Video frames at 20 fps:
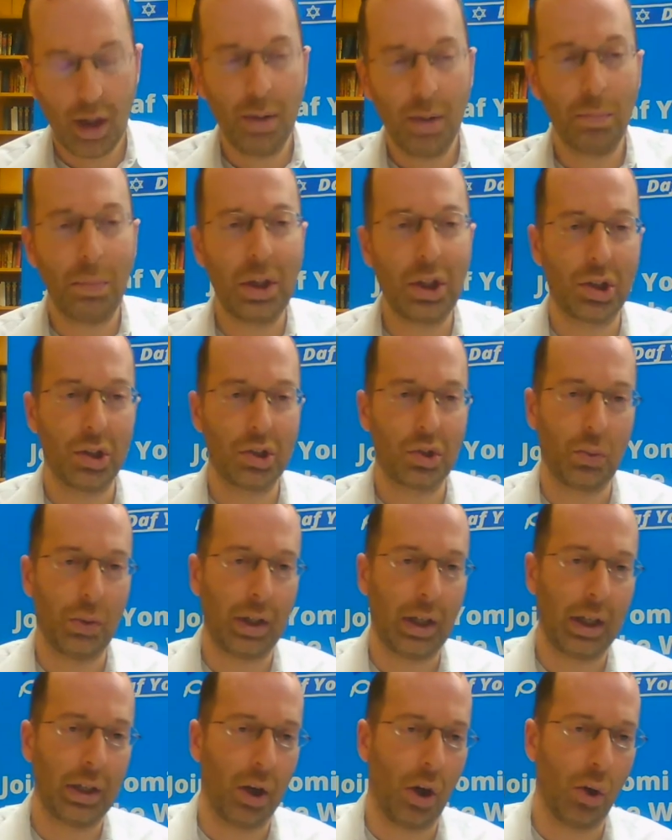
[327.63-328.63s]

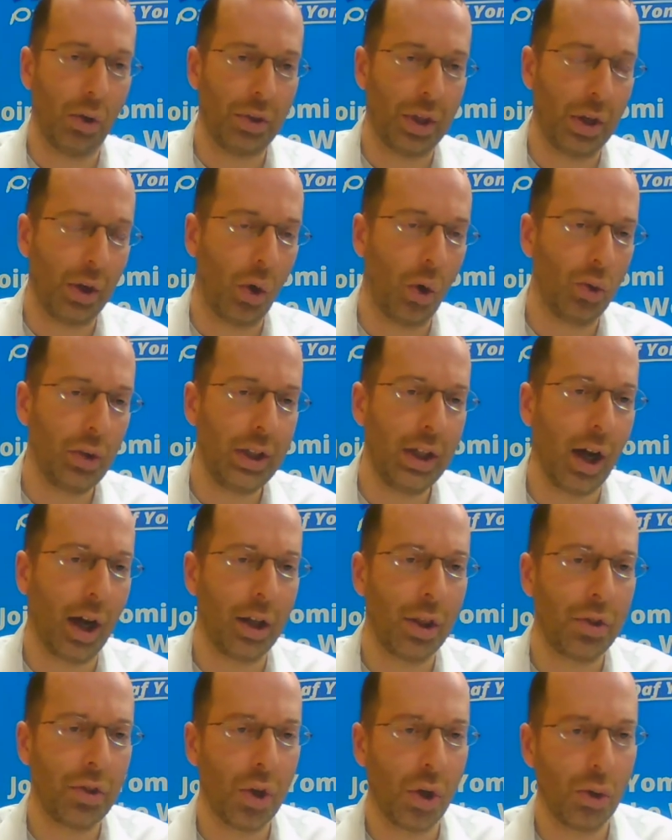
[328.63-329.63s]
That only
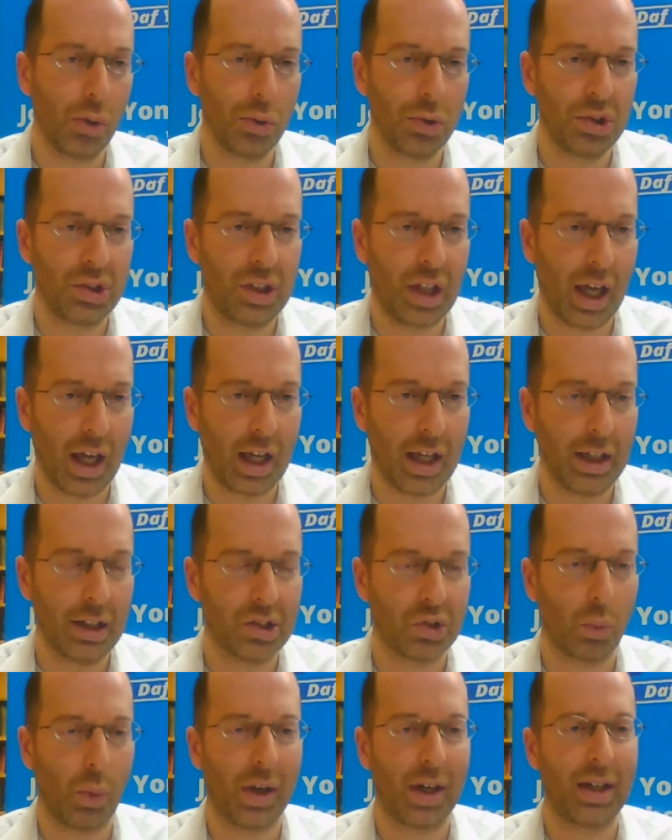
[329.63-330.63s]
on those
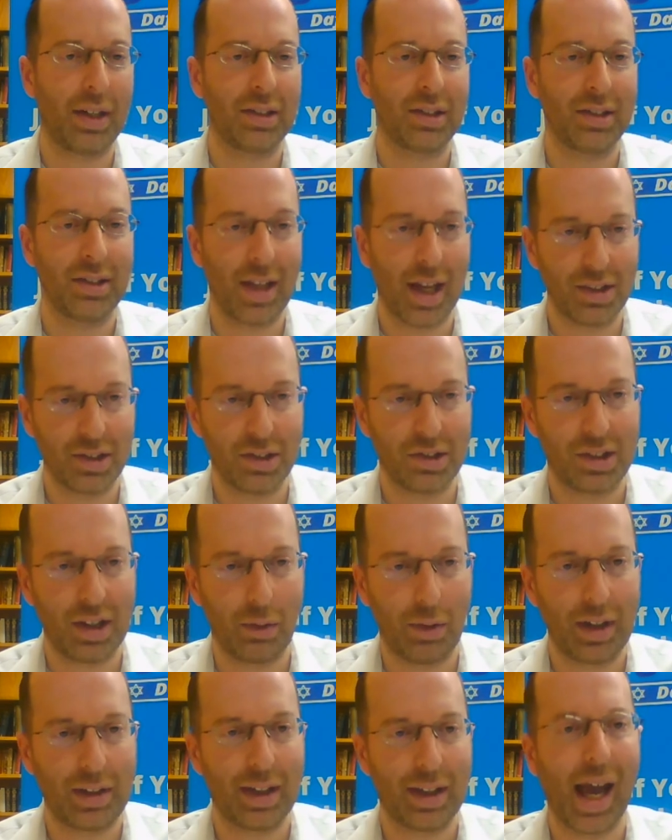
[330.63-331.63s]
days when it is
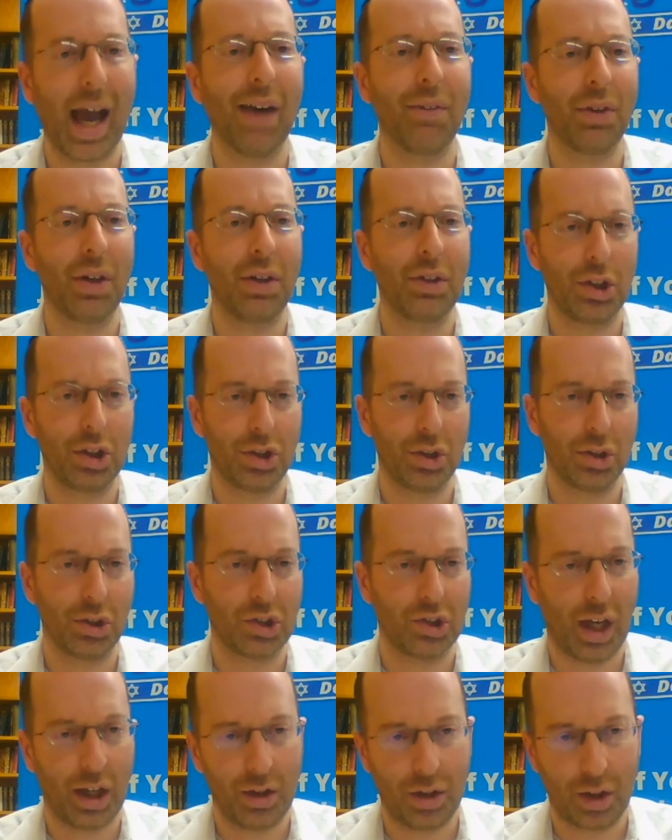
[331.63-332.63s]
necessary to have an additional
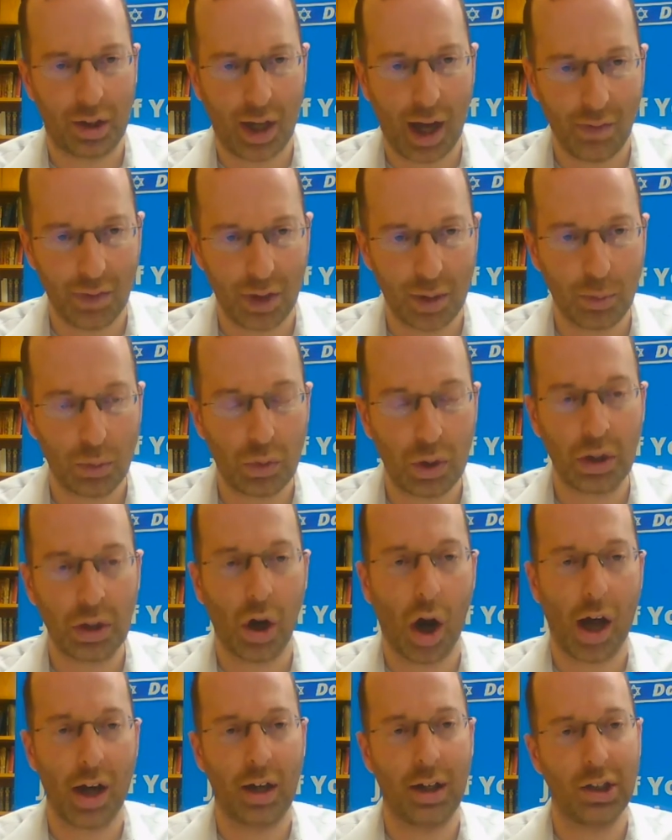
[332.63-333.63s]
sign of the covenant between
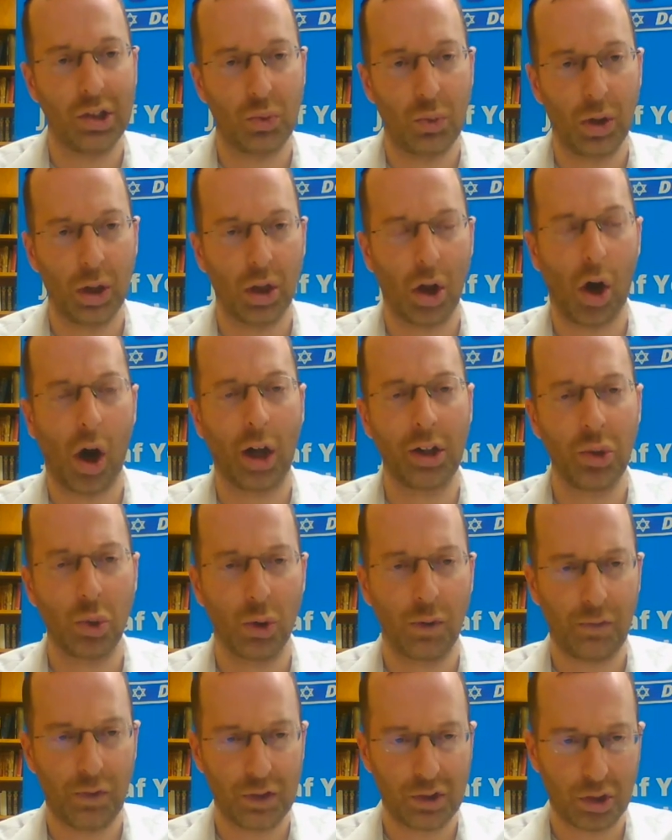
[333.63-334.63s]
God and Israel on your
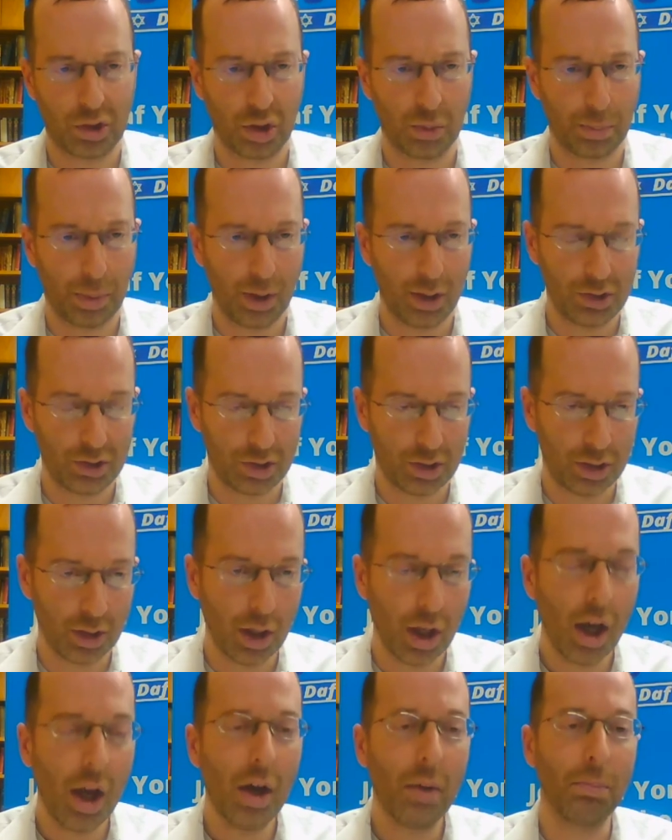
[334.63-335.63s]
physical person
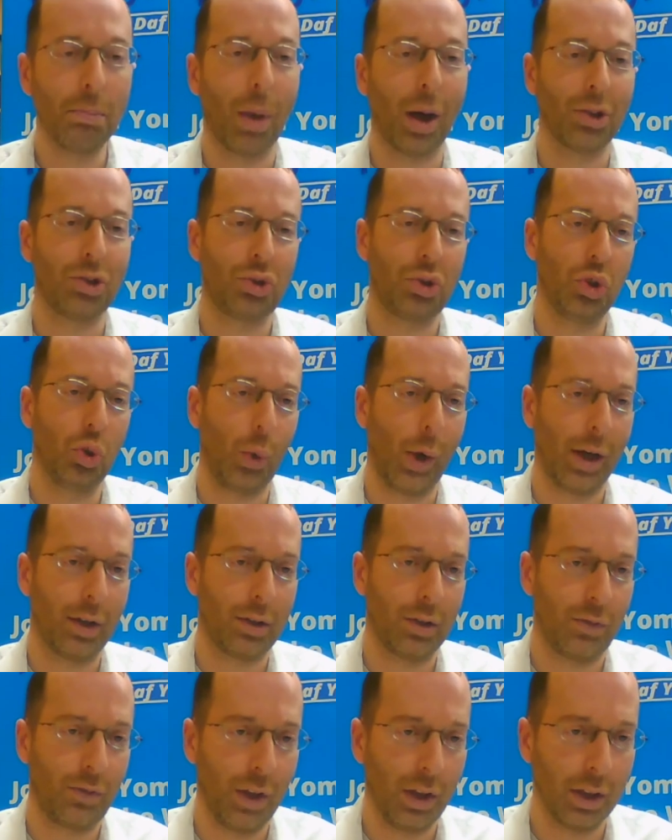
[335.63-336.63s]
must you wear
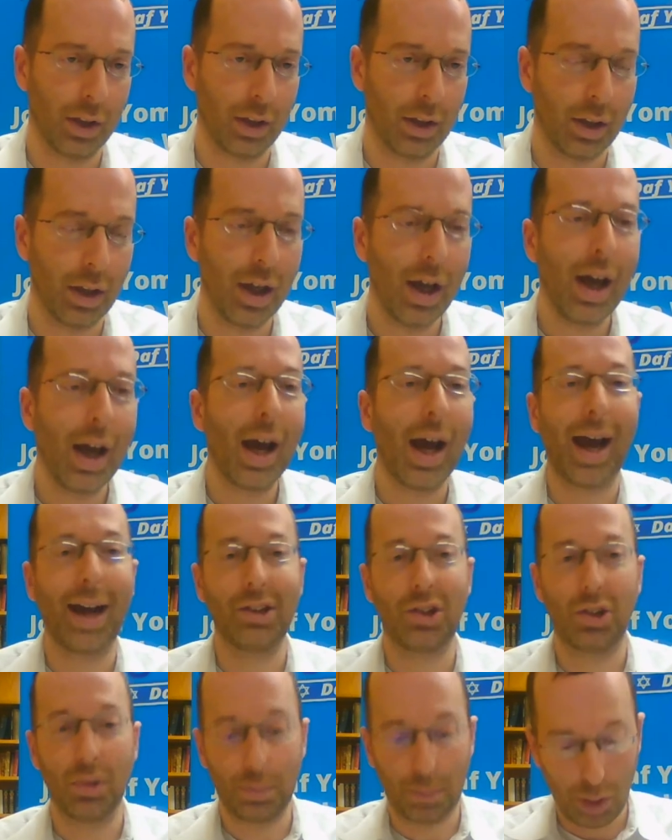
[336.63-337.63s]
tefillin,
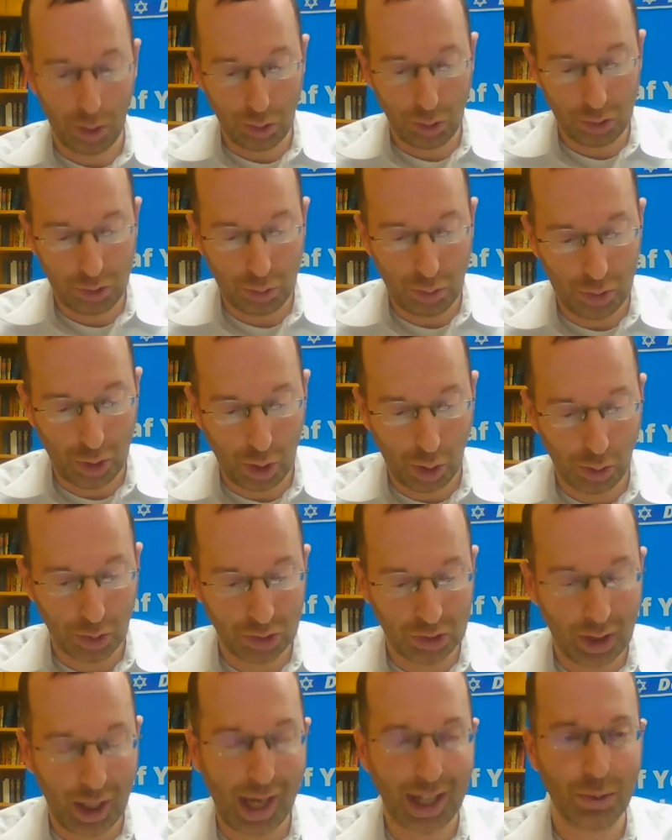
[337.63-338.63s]
as opposed to those
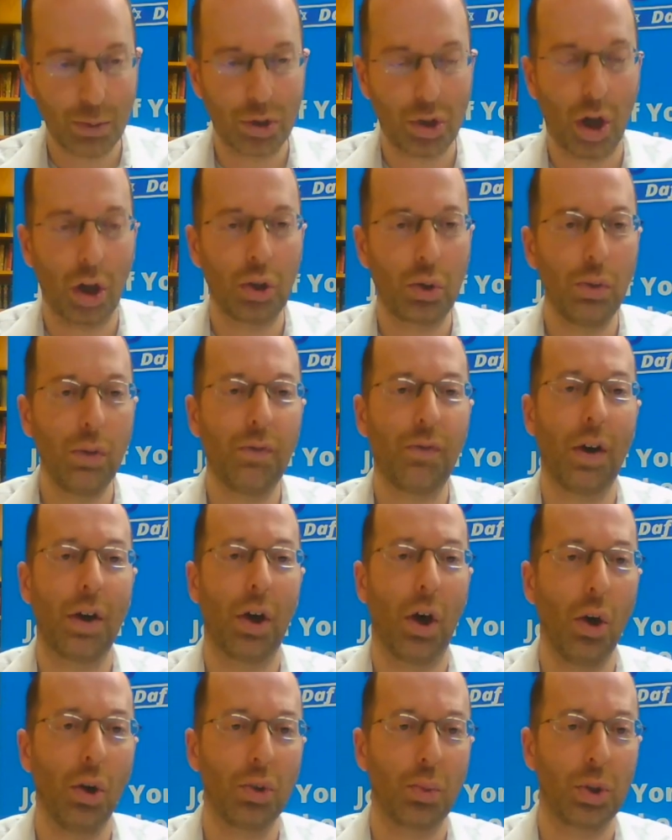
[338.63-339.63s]
days which are gufan
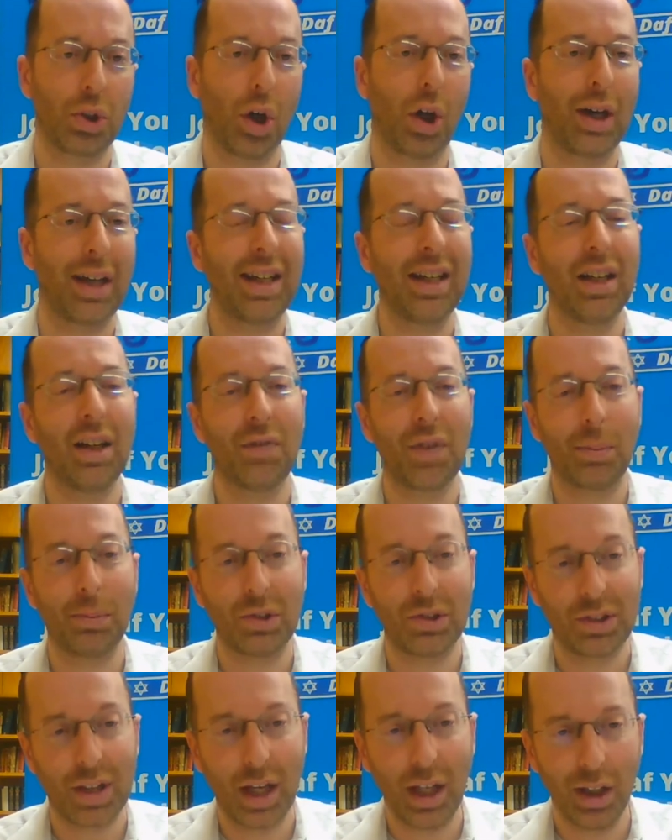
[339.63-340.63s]
oath, which are in and of
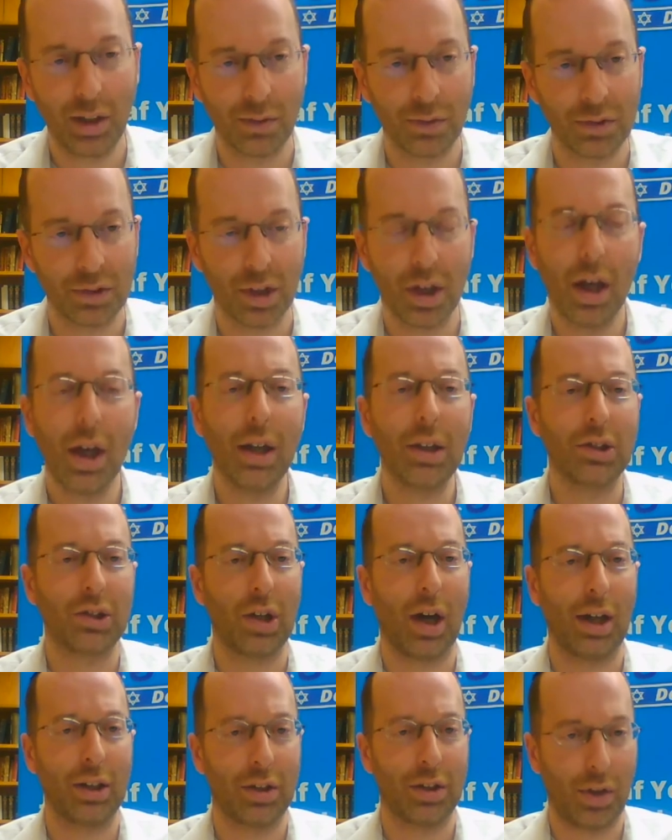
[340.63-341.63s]
themselves
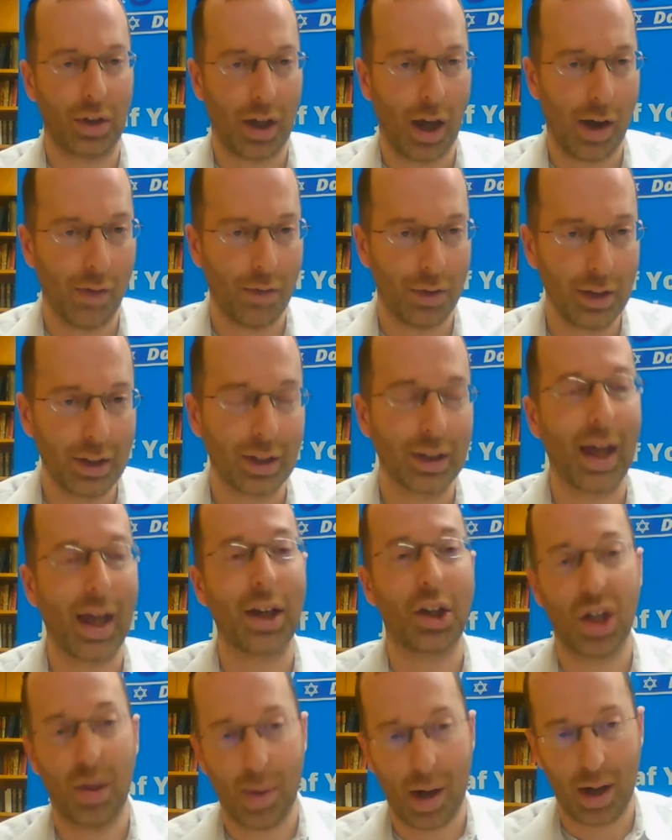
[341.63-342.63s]
signs of the covenant, like
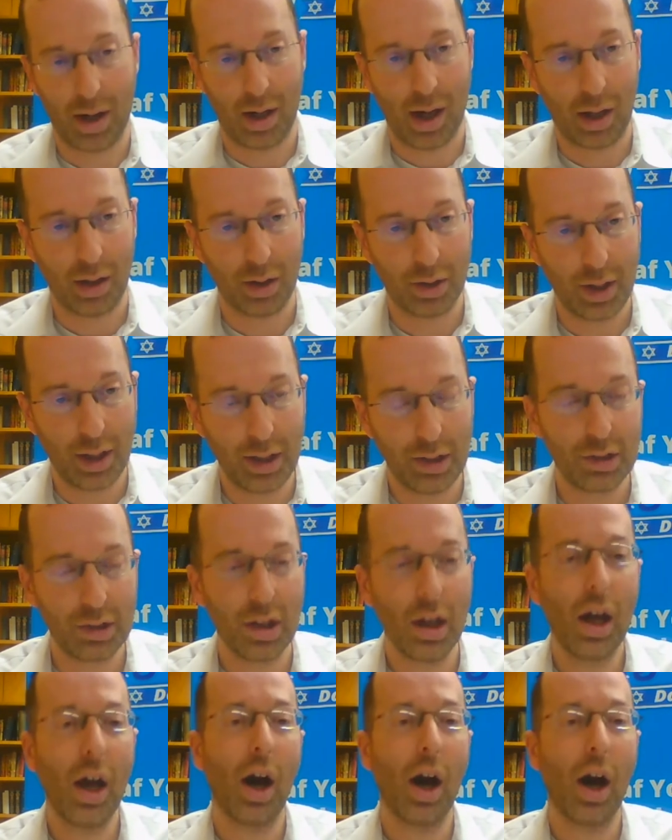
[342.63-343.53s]
Shabbat and holidays.